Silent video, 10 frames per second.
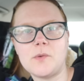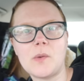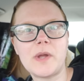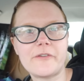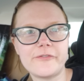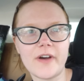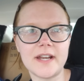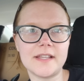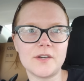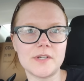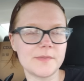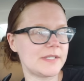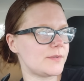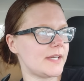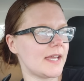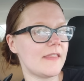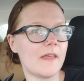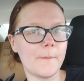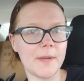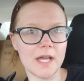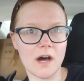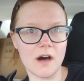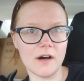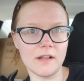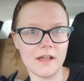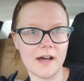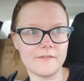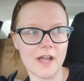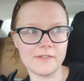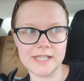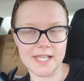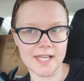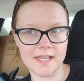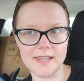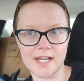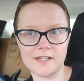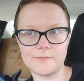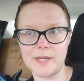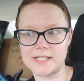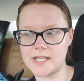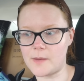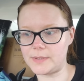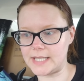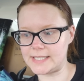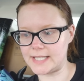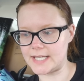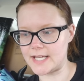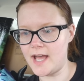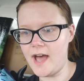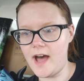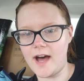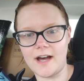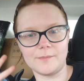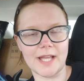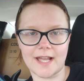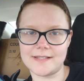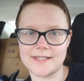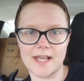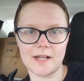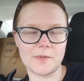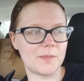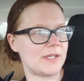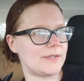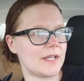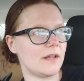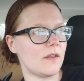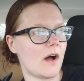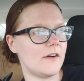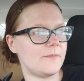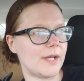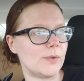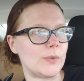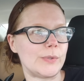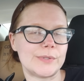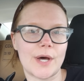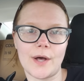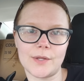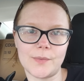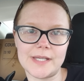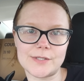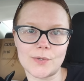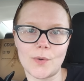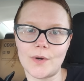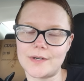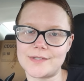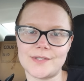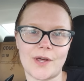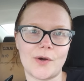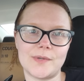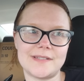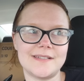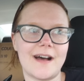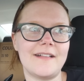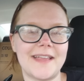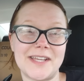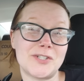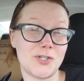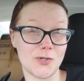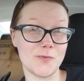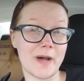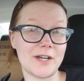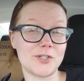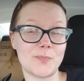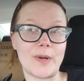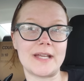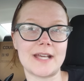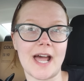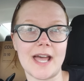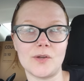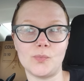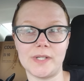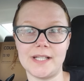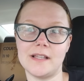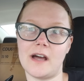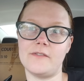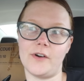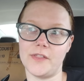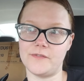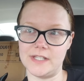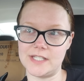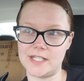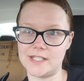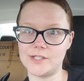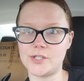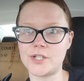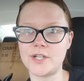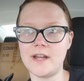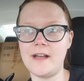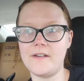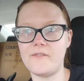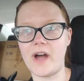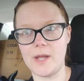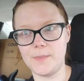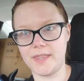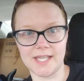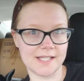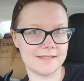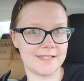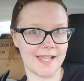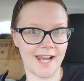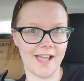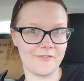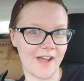Anyway, we are finally going to be doing the big haul of everything that I have picked up lately. Like I said, I'm gonna be using a lot of my old Halloween decor, so it's not like too much, but I really love all the vintage vibe things that I